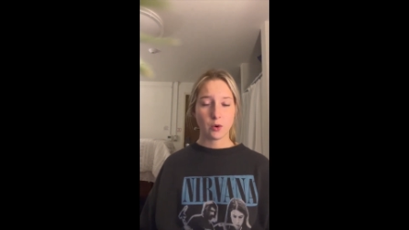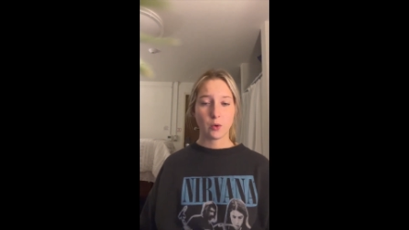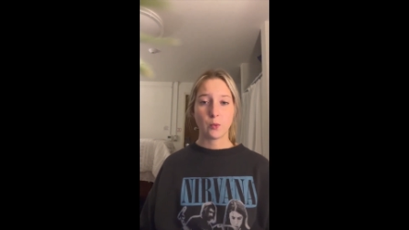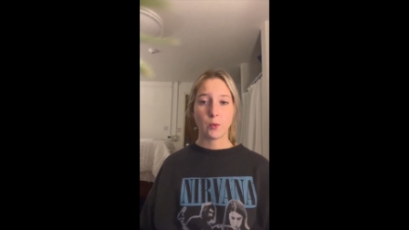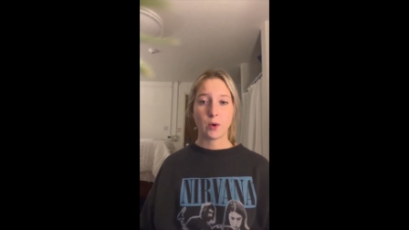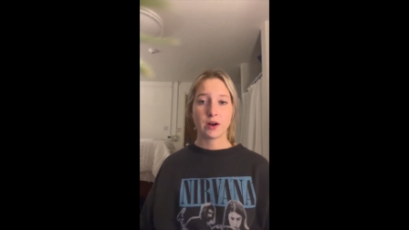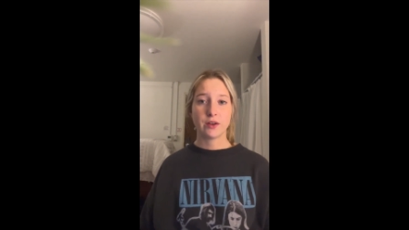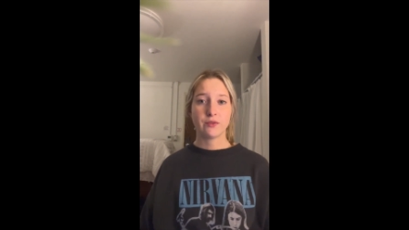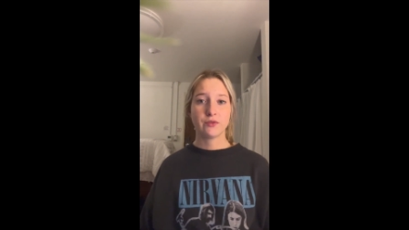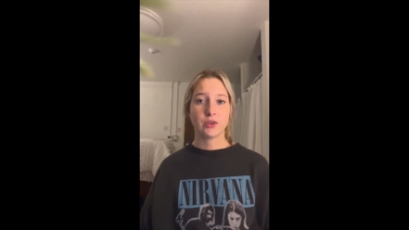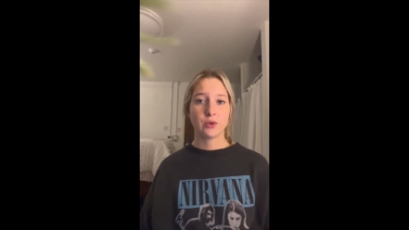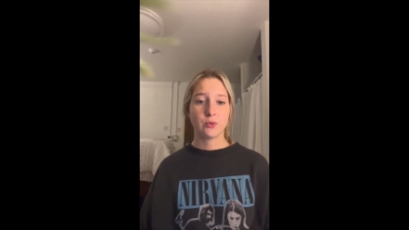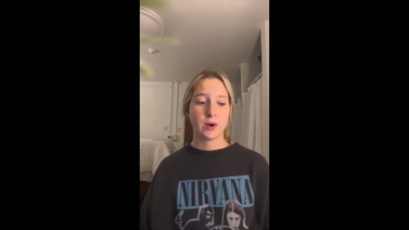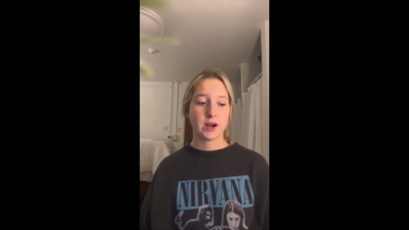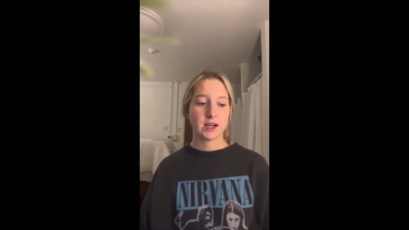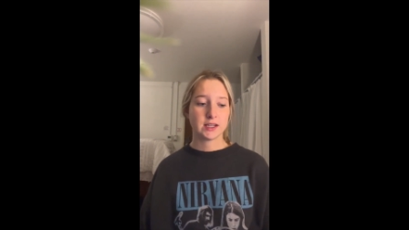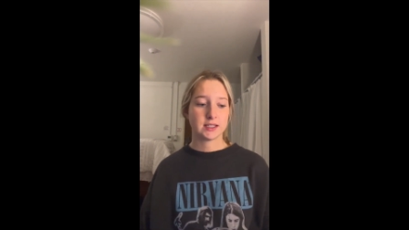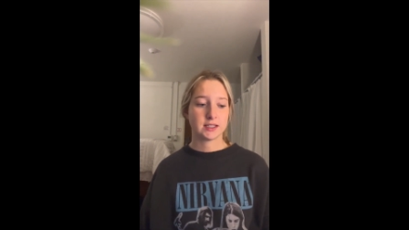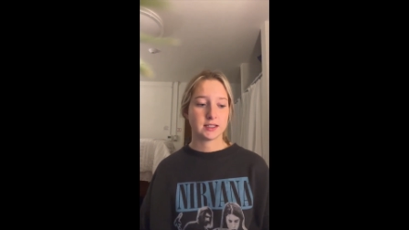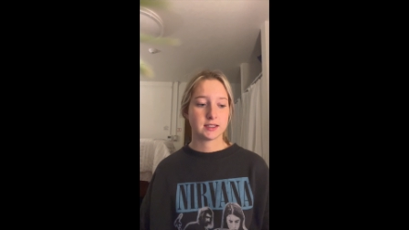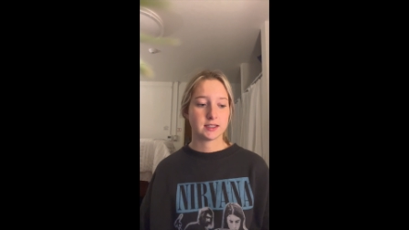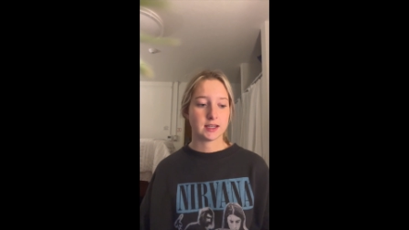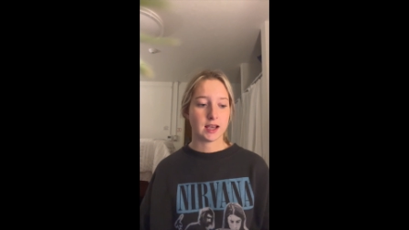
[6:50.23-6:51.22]
one of the ways
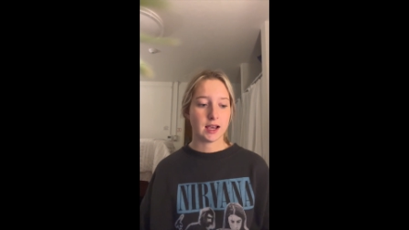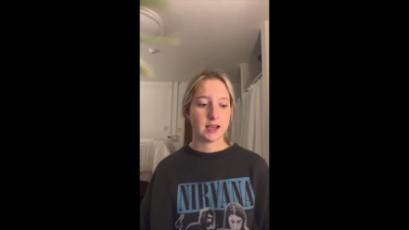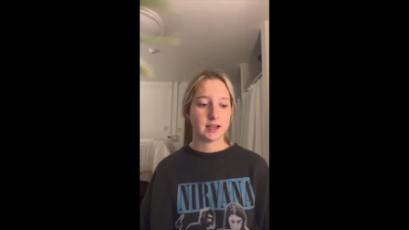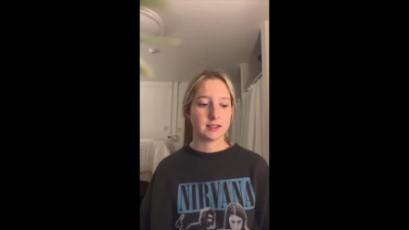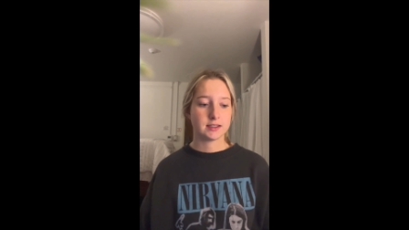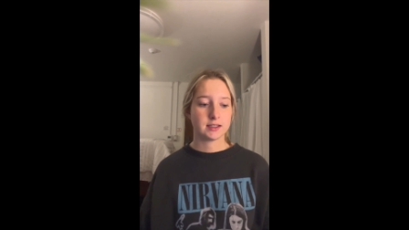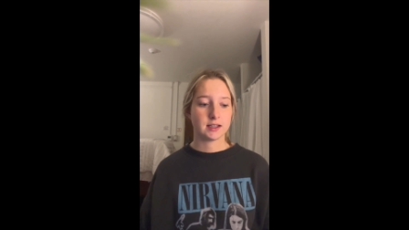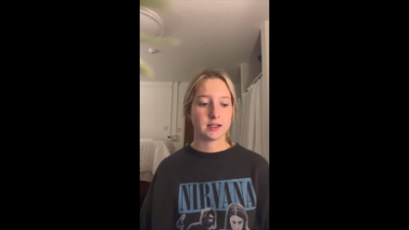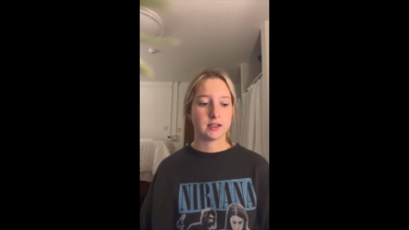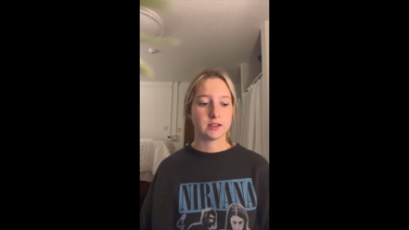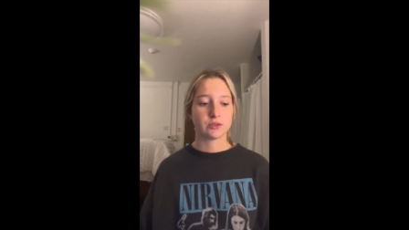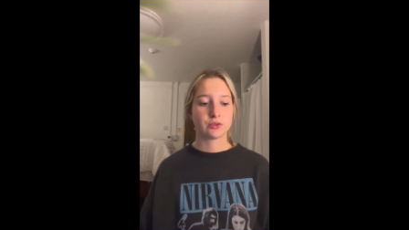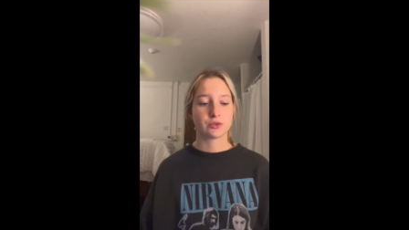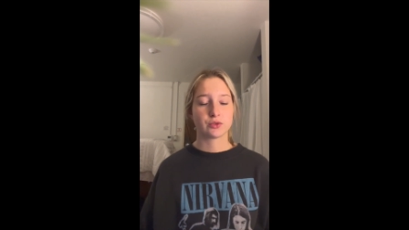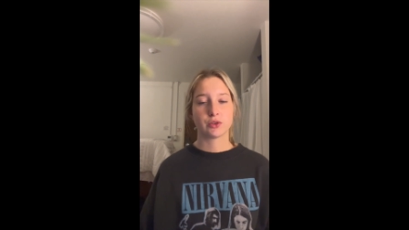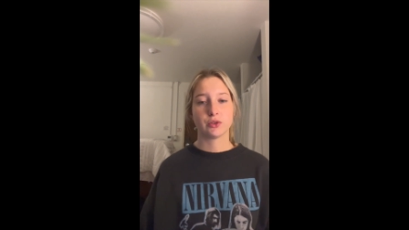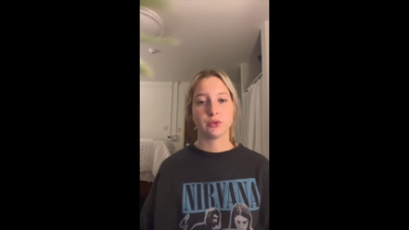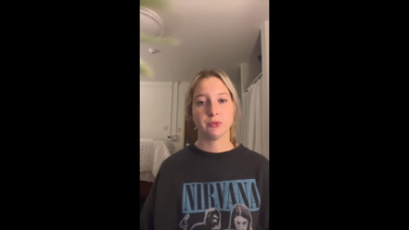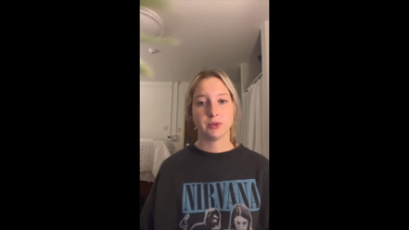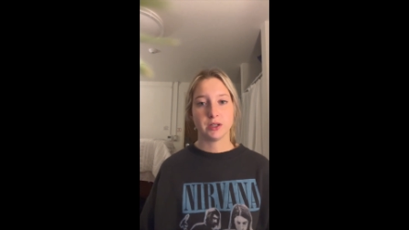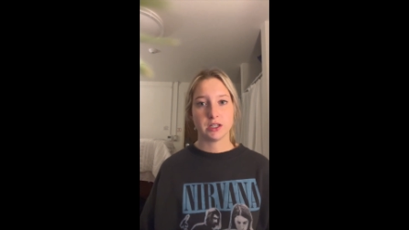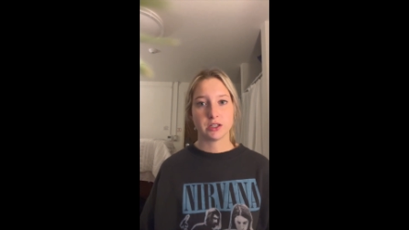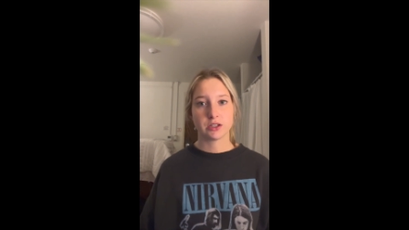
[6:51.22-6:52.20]
it says is through
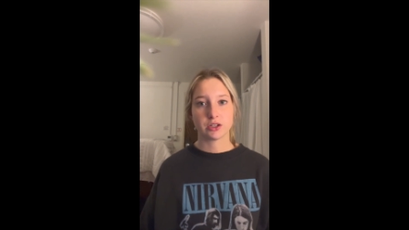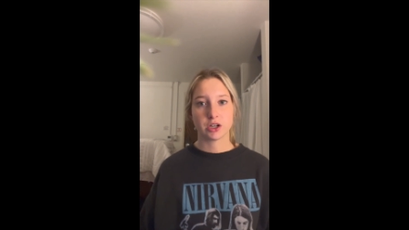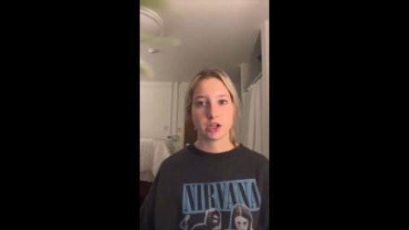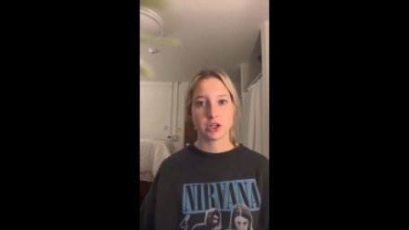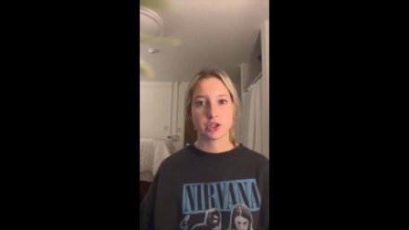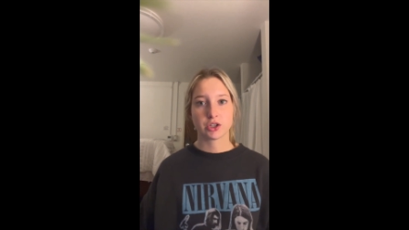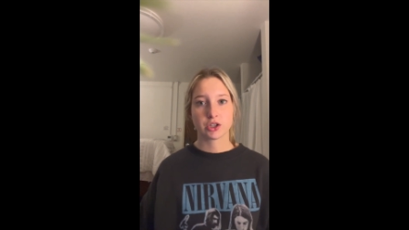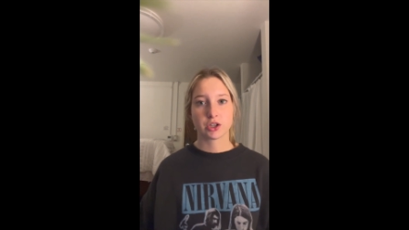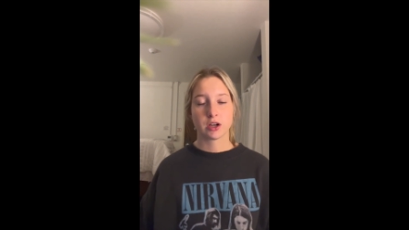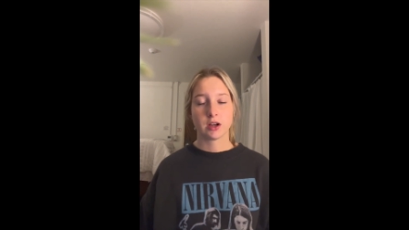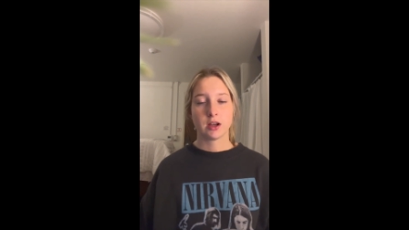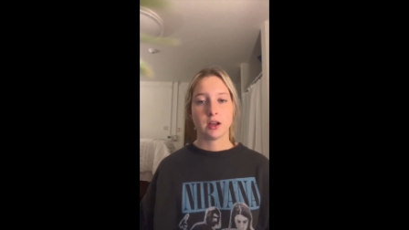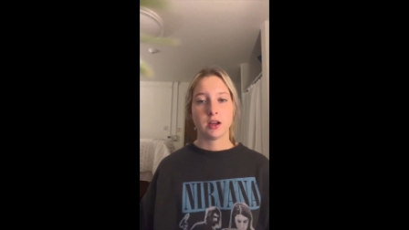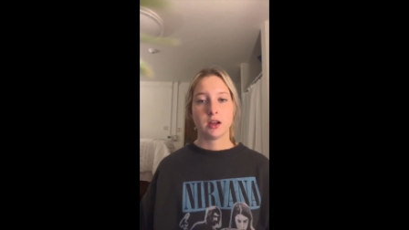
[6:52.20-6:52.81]
research.